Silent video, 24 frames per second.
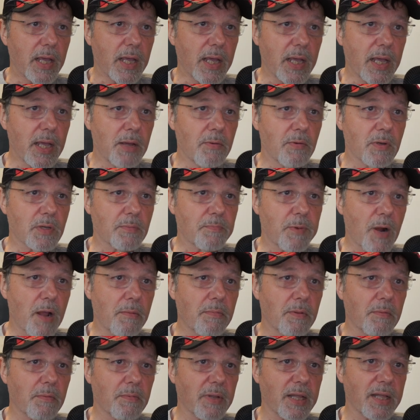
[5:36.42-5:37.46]
he was
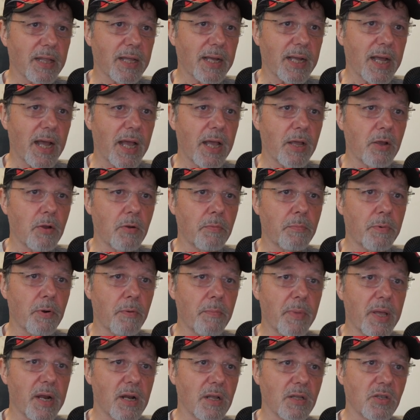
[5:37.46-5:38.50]
probably the guy who
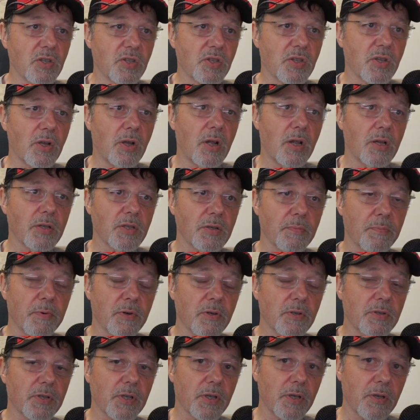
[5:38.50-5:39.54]
permitted Saul to
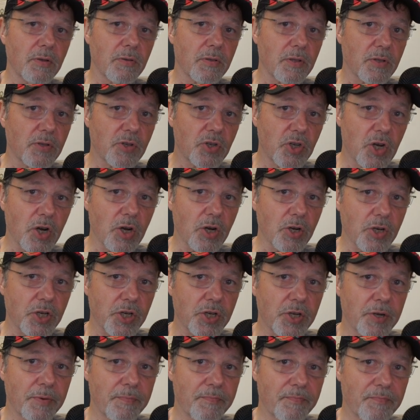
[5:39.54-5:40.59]
persecute the
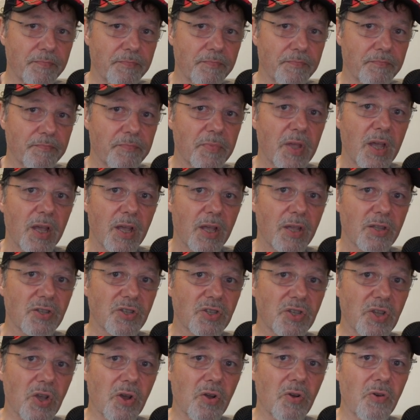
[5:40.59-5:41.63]
church.
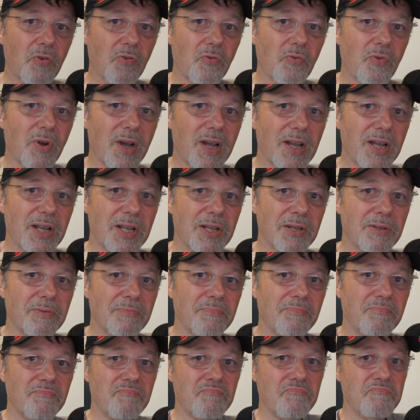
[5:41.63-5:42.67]

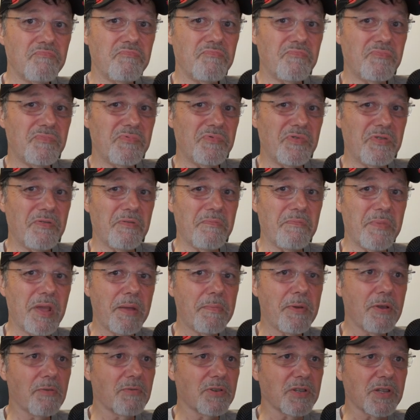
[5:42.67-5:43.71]
So
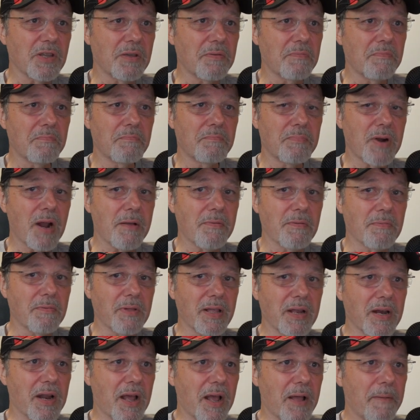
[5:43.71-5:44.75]
maybe it was him,
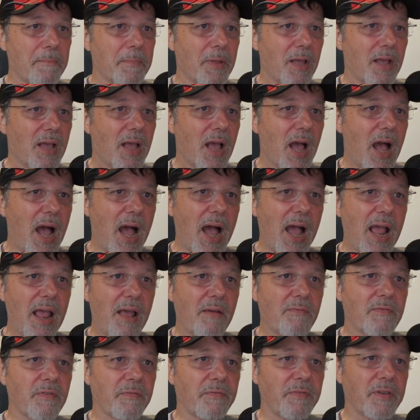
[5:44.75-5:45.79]
probably not. I
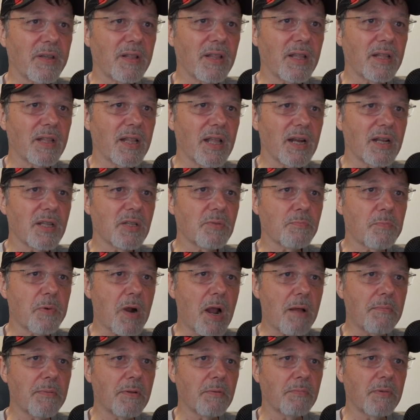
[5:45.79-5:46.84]
have a feeling that it's
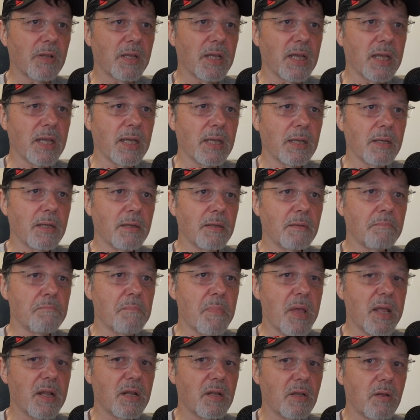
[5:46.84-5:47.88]
probably
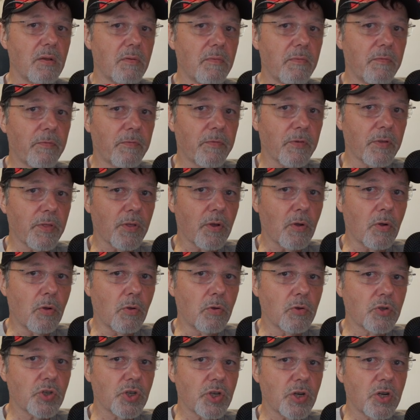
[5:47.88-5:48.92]
meant for the
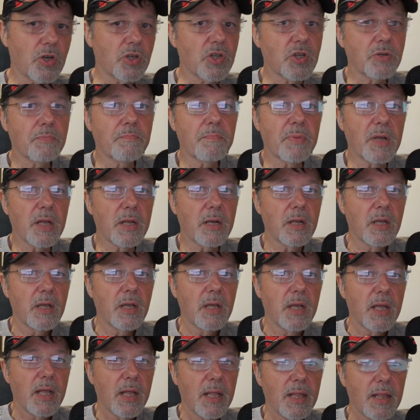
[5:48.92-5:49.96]
whole church, but
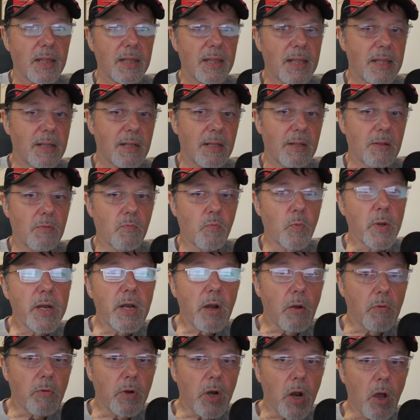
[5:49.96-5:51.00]
we
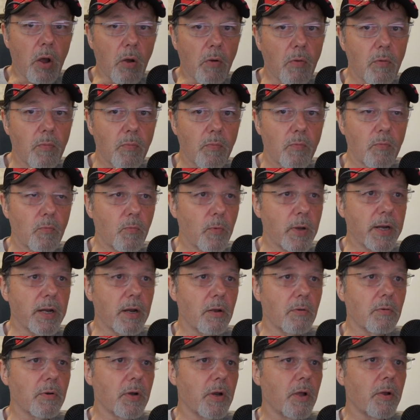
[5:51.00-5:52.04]
don't know. We
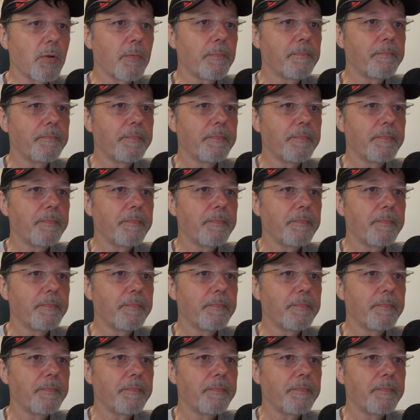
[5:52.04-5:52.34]
don't know.